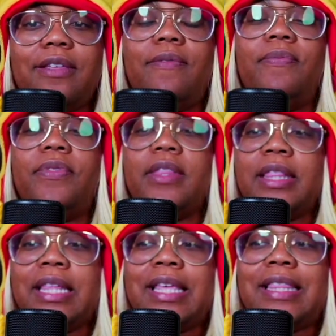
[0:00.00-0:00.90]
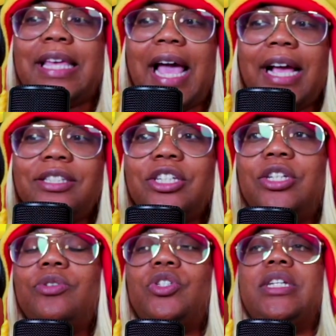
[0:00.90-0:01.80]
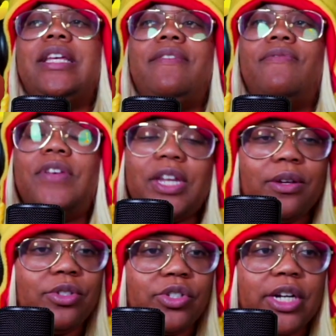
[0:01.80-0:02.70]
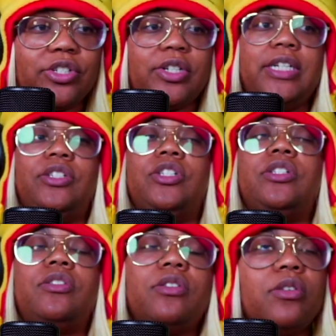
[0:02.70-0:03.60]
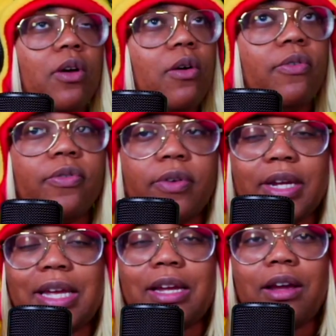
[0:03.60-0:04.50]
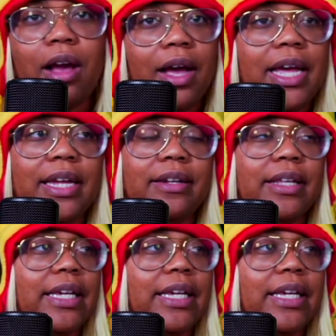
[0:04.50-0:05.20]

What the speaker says: the execution and video structure is just so freaking good.